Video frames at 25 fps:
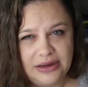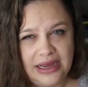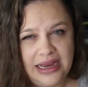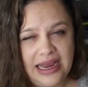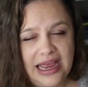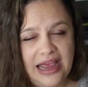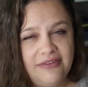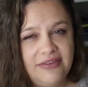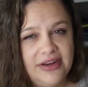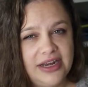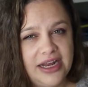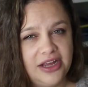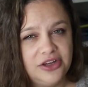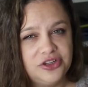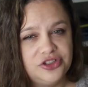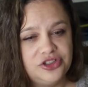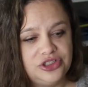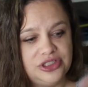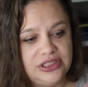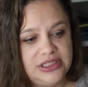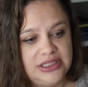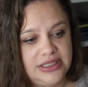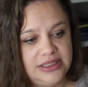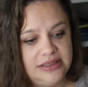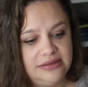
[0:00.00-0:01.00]
I haven't
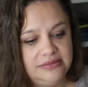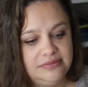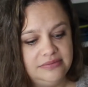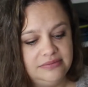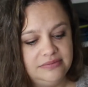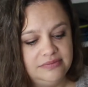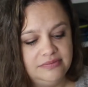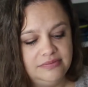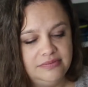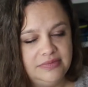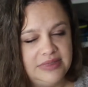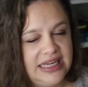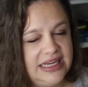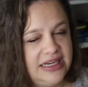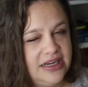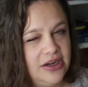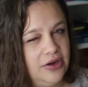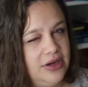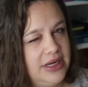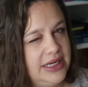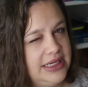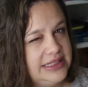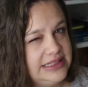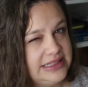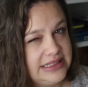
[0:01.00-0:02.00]
actually laid
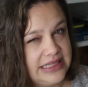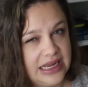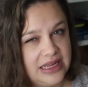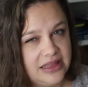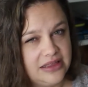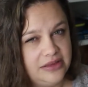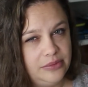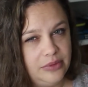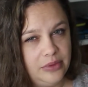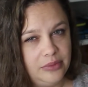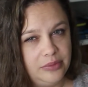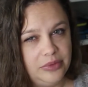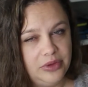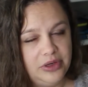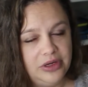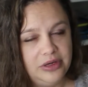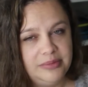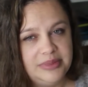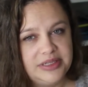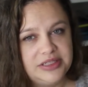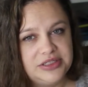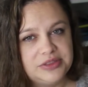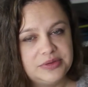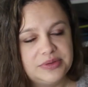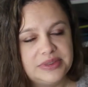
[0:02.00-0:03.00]
out exactly what we're
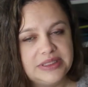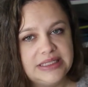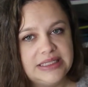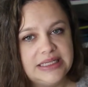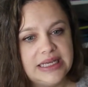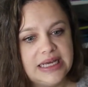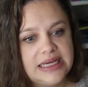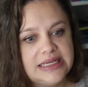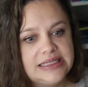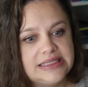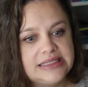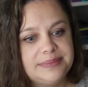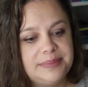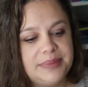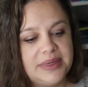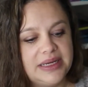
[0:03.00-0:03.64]
going to be doing yet,